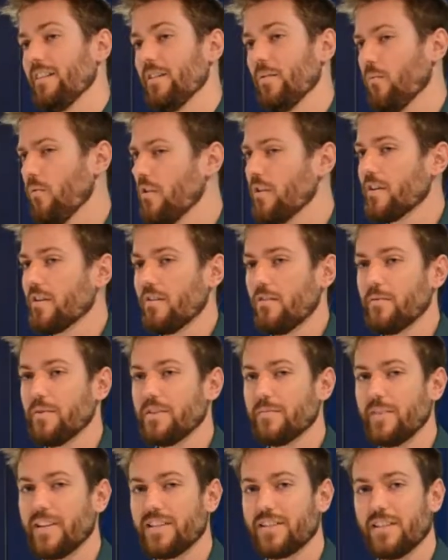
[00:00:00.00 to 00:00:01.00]
the water
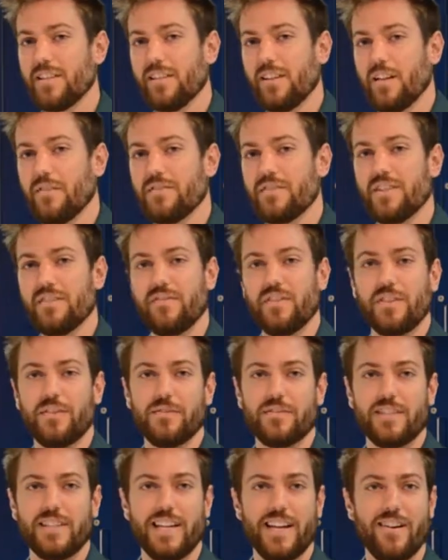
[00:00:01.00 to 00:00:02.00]
always makes the gloves
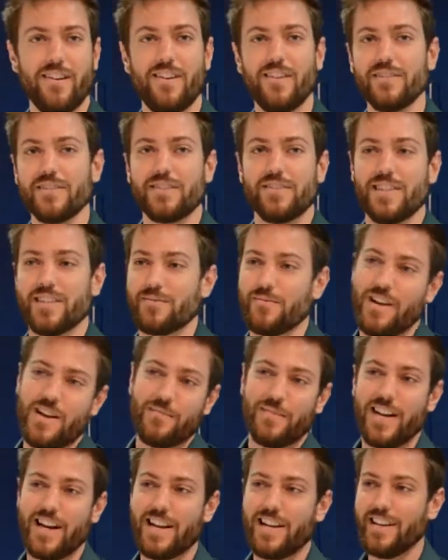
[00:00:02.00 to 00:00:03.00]
difficult to get on. So that's why
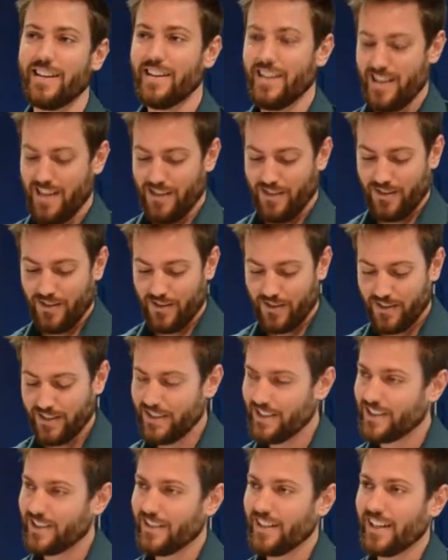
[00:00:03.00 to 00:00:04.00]
I'm kind of talking
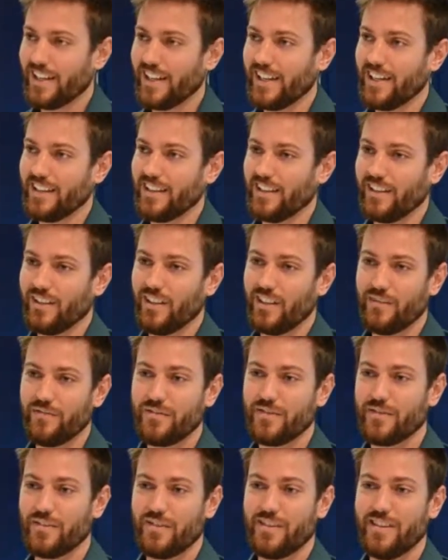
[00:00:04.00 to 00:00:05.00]
until I can get the
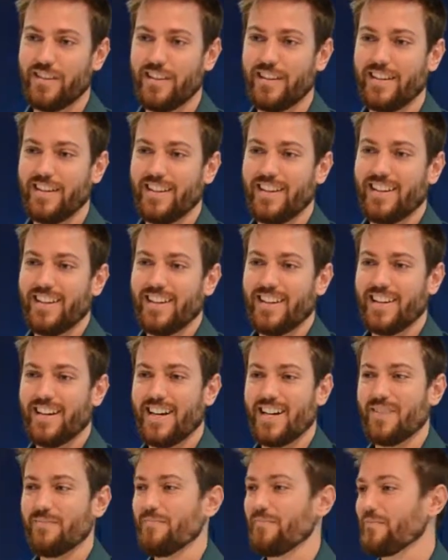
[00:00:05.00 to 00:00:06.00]
gloves on.
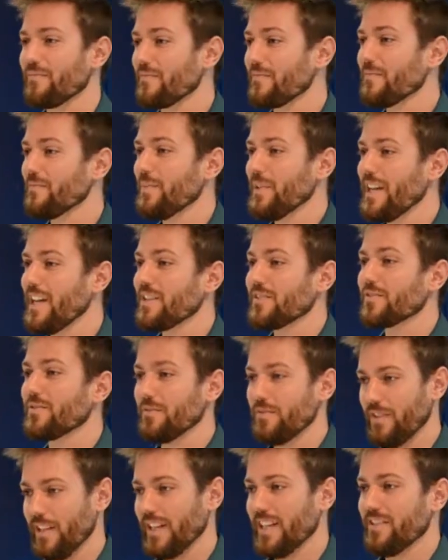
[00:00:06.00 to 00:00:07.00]
But yeah, so
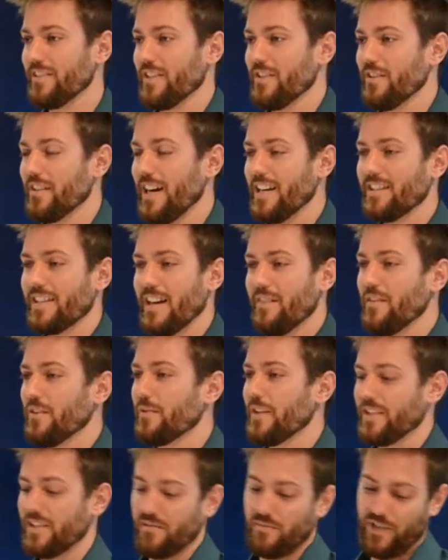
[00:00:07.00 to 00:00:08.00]
like I said, you guys have the
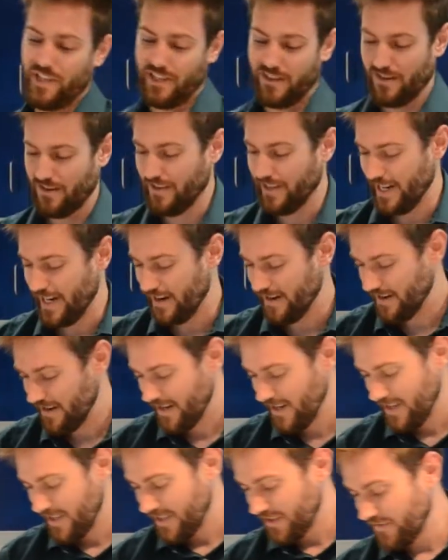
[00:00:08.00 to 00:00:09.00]
recipe card there.
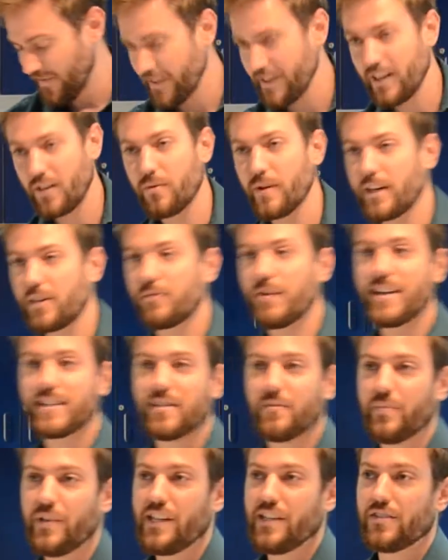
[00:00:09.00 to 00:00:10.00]
It's a very quick
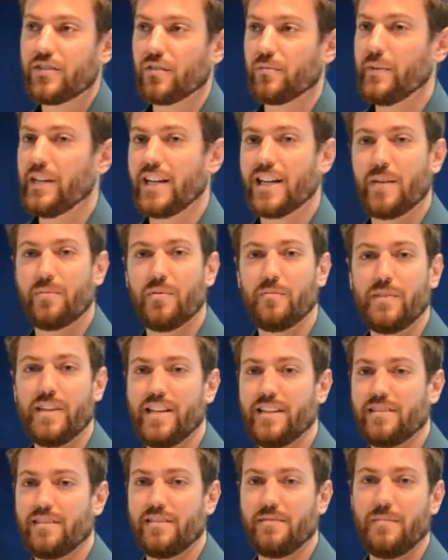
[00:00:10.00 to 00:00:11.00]
recipe. It took me a couple
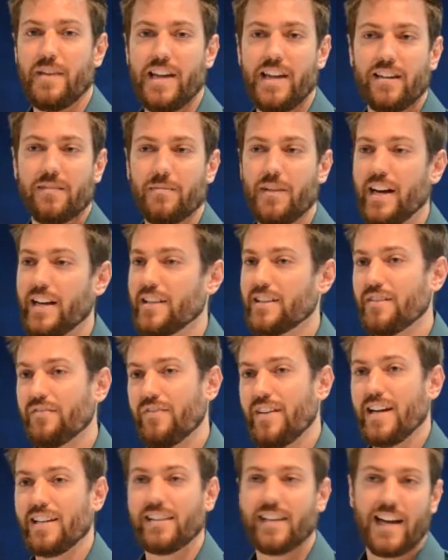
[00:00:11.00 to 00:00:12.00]
minutes to make, minus the
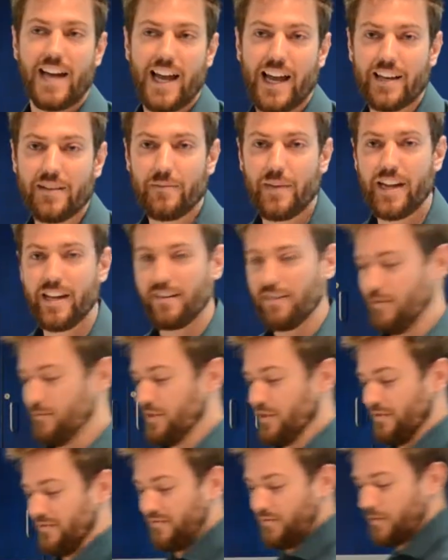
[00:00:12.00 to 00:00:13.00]
fact that I had to make
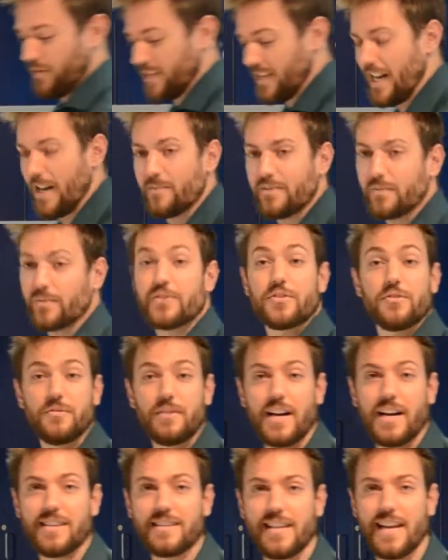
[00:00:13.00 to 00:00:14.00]
almost 4 times what you
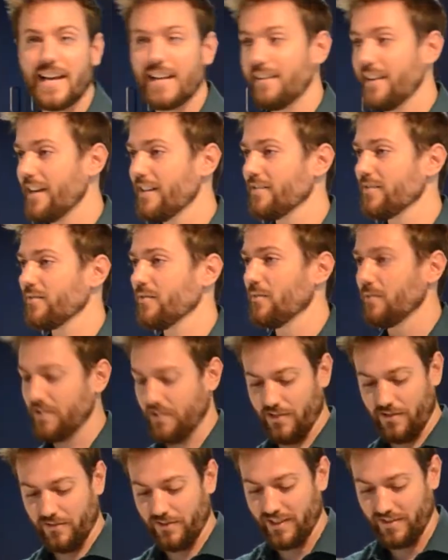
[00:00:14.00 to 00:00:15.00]
guys had there, so it was
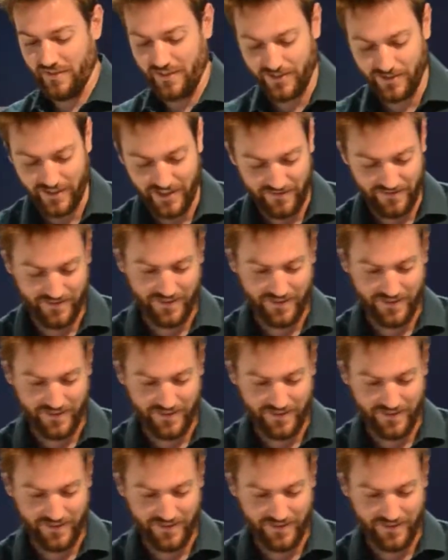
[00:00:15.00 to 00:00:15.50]
a little difficult at